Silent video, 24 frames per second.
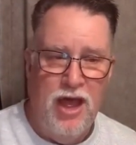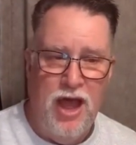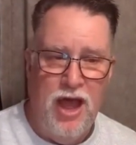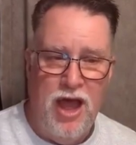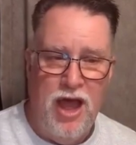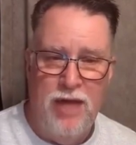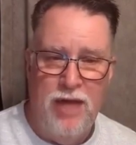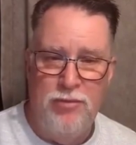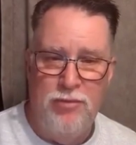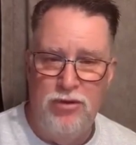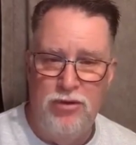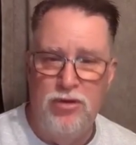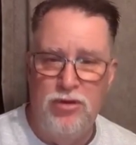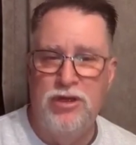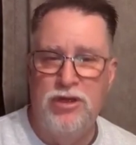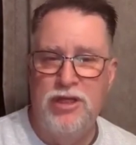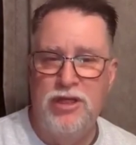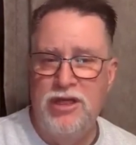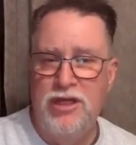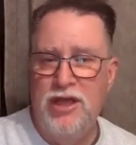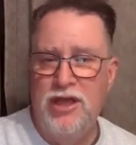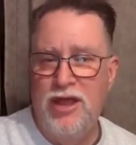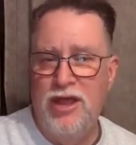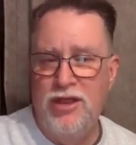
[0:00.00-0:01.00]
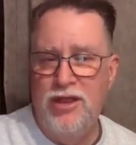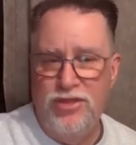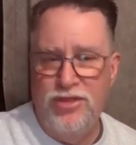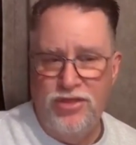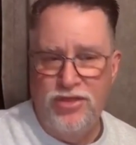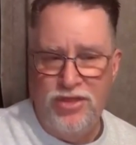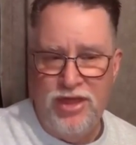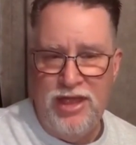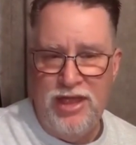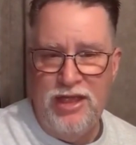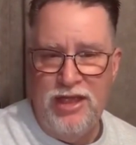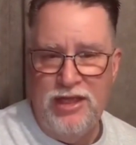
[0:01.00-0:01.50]
I'm looking at
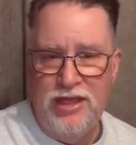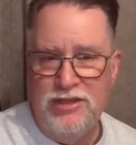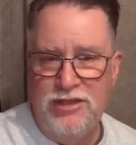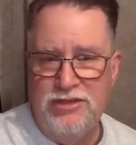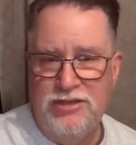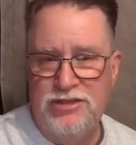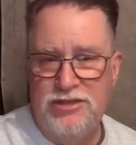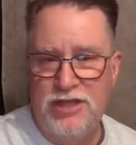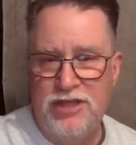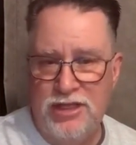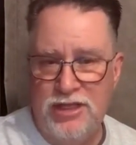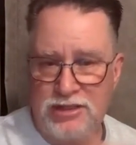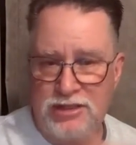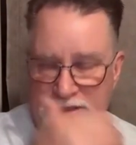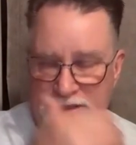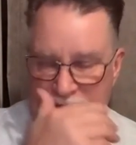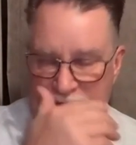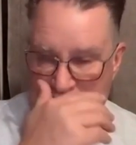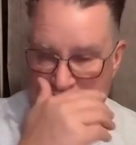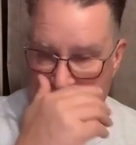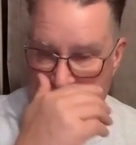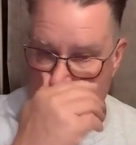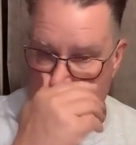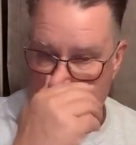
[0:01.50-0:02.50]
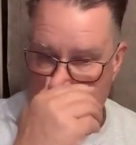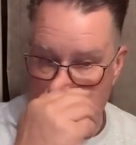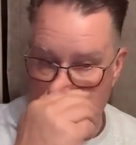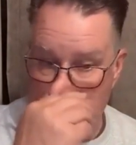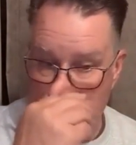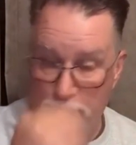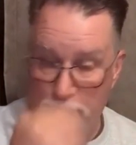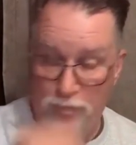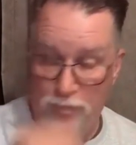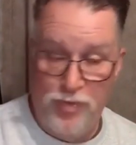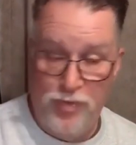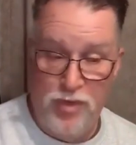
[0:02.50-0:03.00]
things and saying,
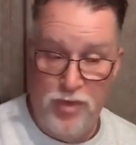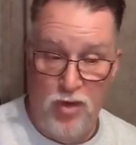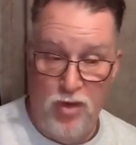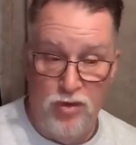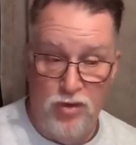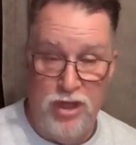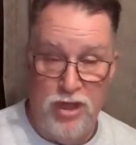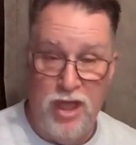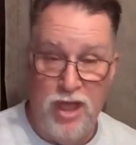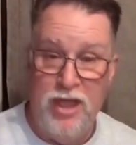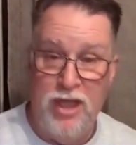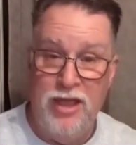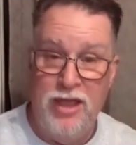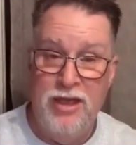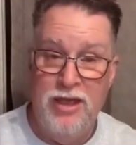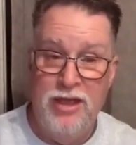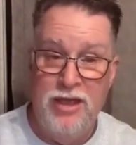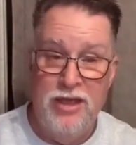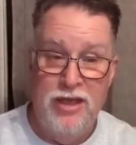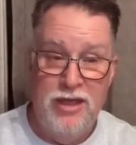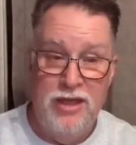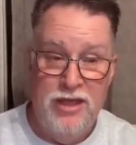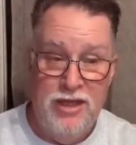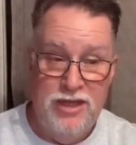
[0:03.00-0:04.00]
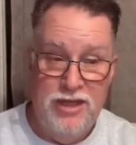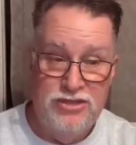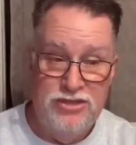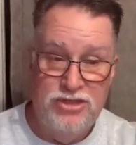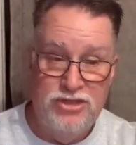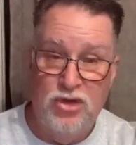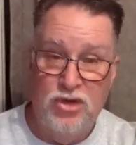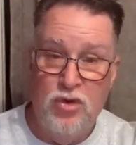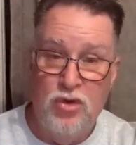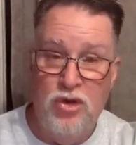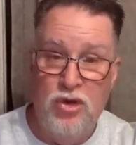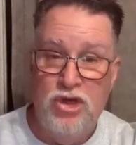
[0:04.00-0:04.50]
okay, is there
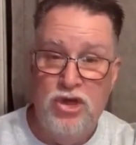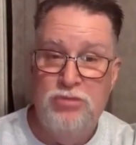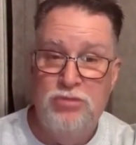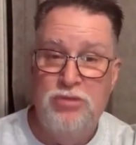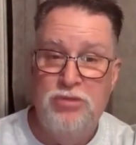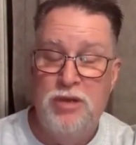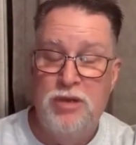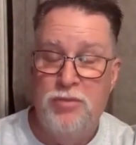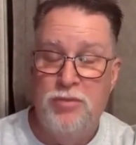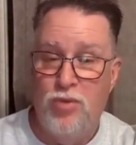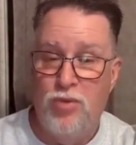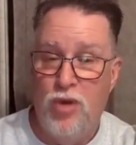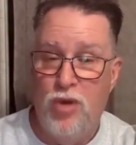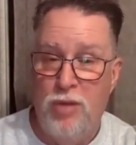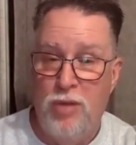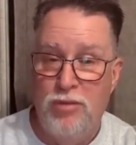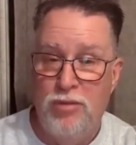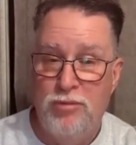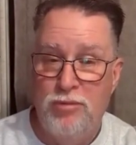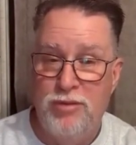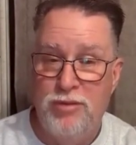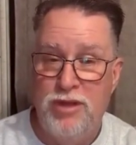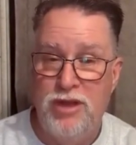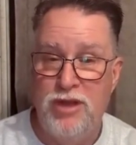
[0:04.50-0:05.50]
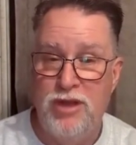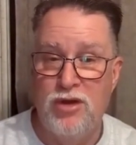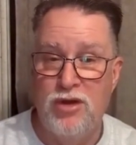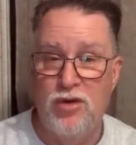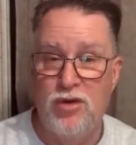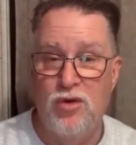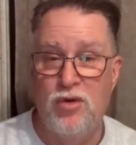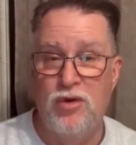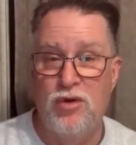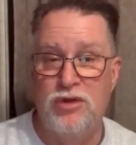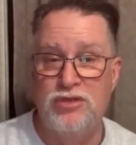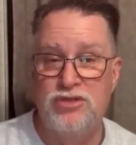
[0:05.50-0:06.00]
going to be a problem here
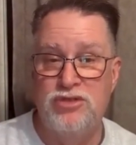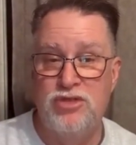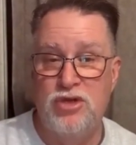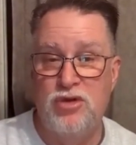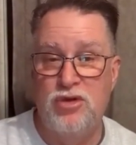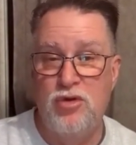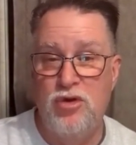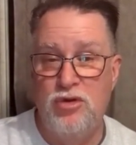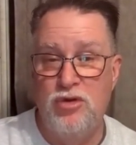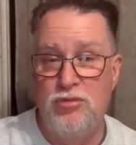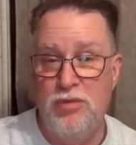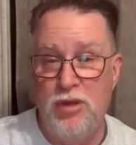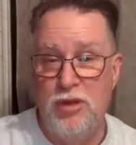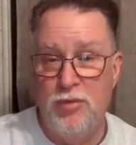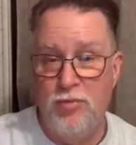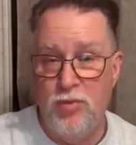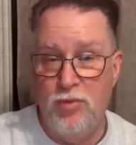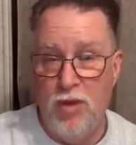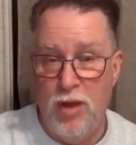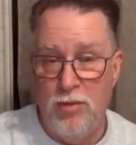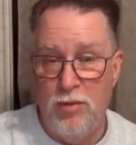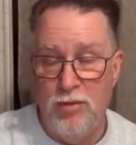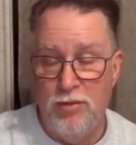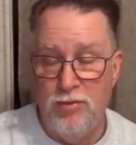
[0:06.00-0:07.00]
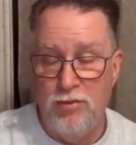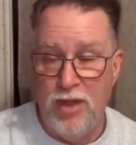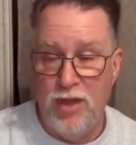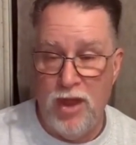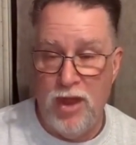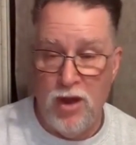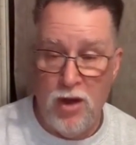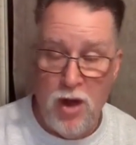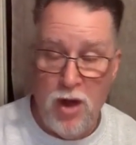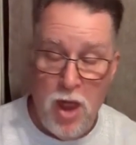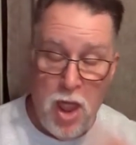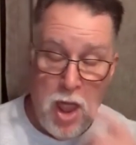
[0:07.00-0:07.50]
or is there going to be a problem
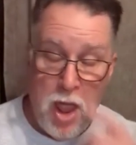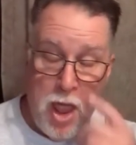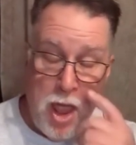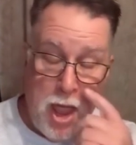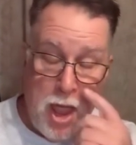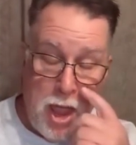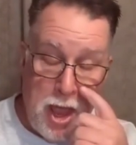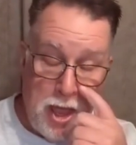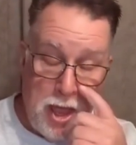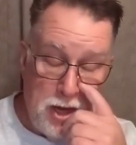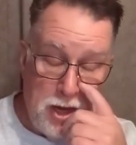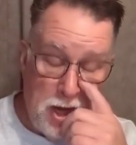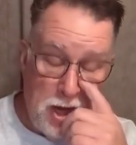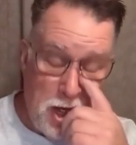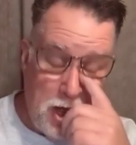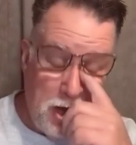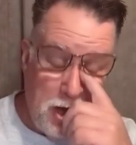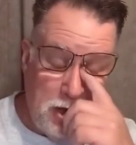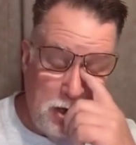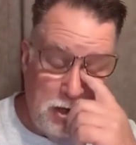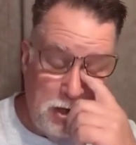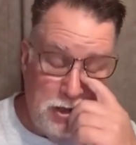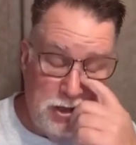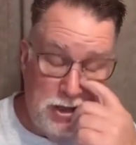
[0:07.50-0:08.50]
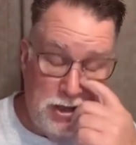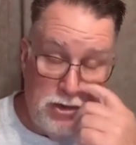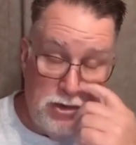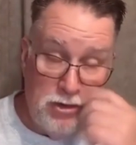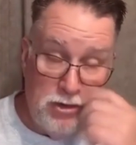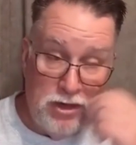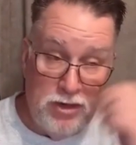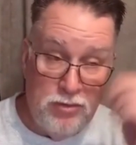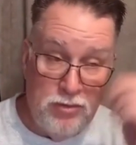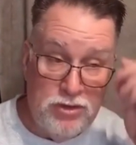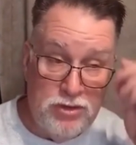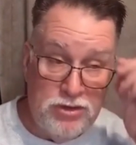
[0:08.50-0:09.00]
there? And I
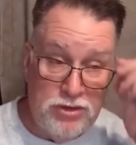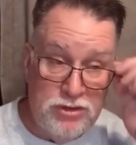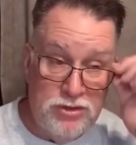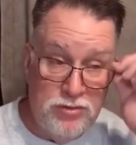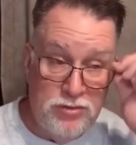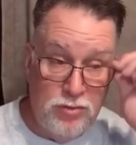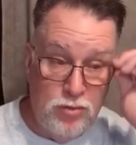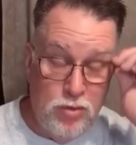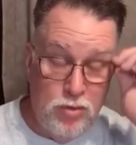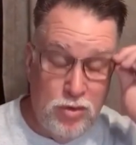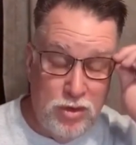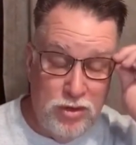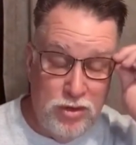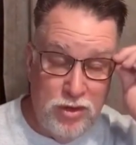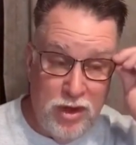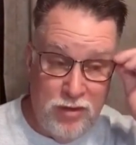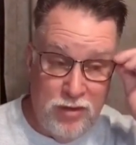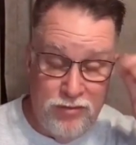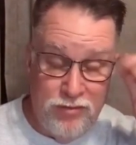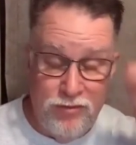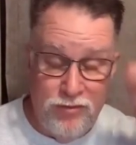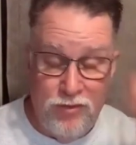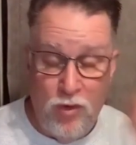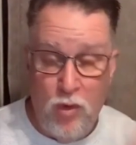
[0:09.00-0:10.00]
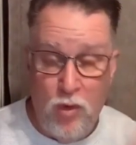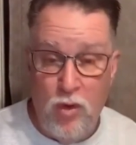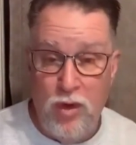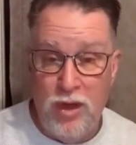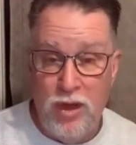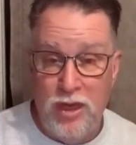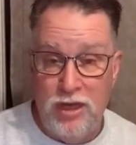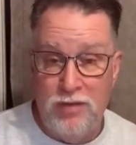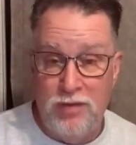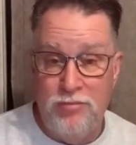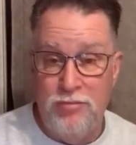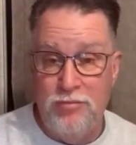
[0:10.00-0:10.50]
literally would would
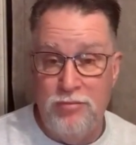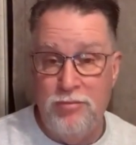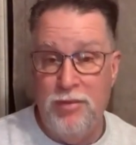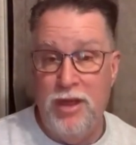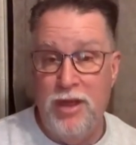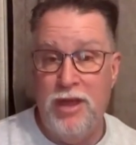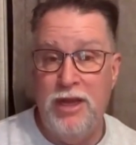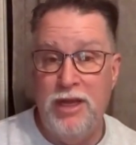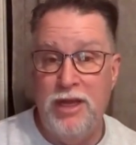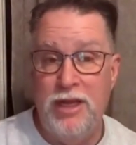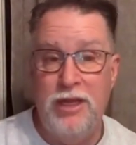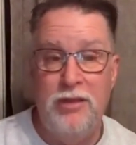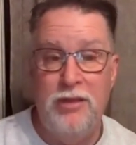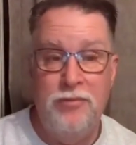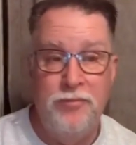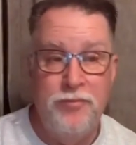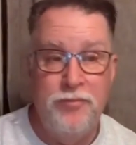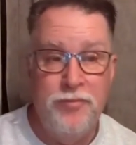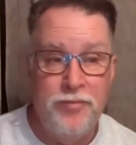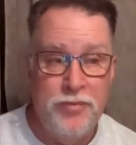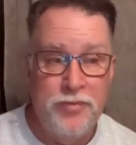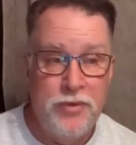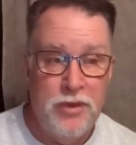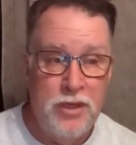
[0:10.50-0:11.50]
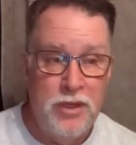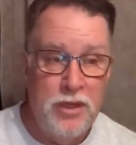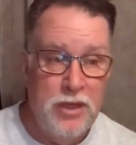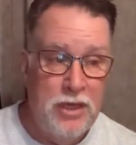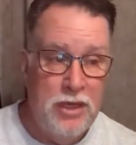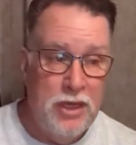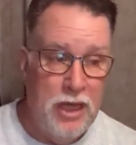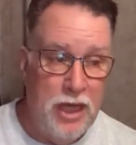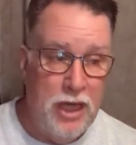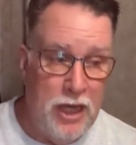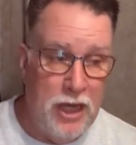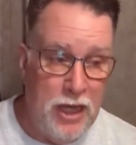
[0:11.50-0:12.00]
avoid many
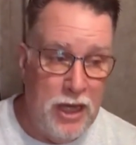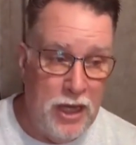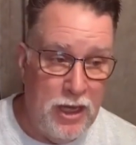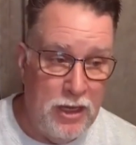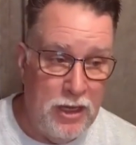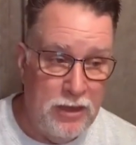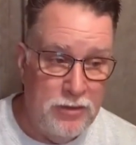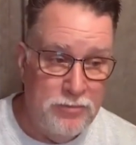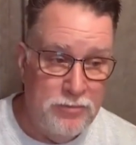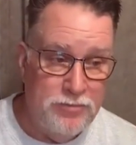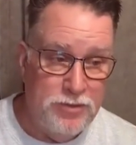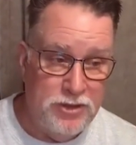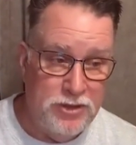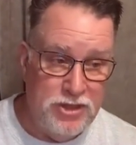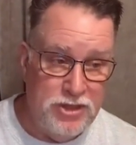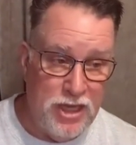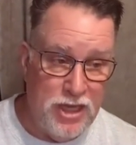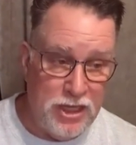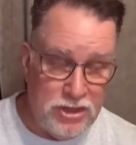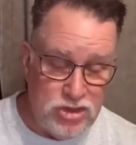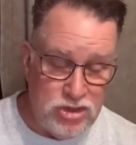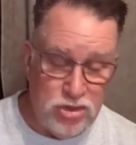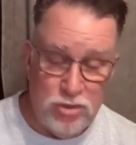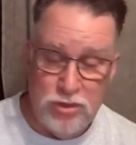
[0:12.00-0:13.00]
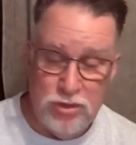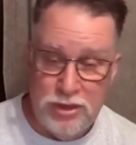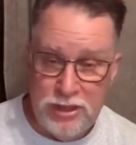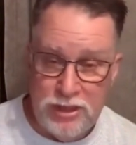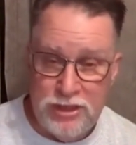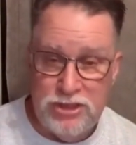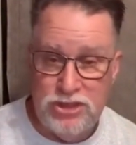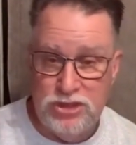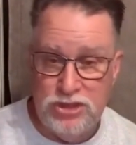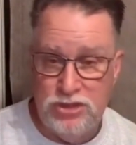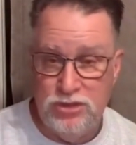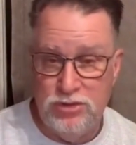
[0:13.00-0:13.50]
uh, potential
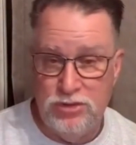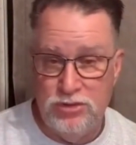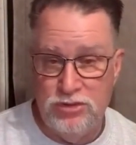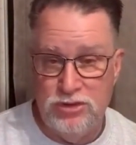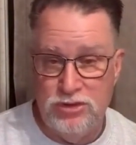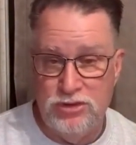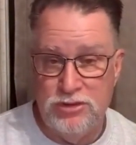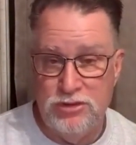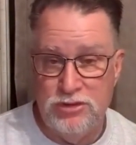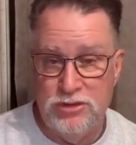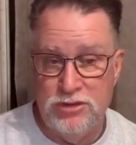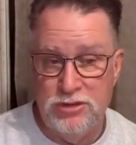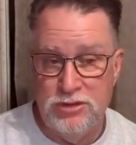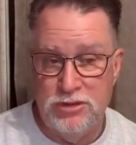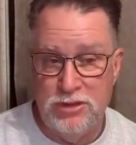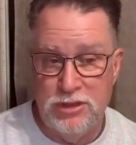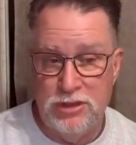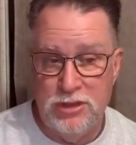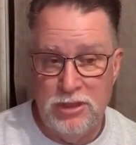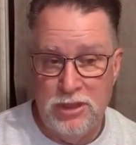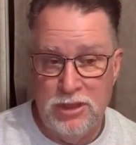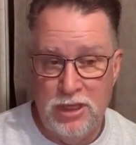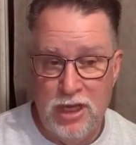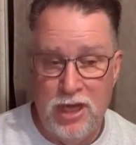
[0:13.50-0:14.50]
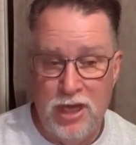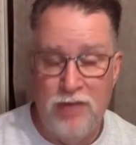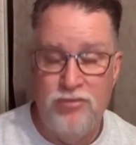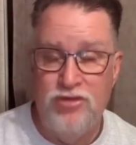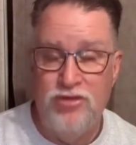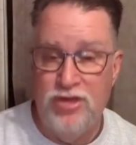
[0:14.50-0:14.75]
issues of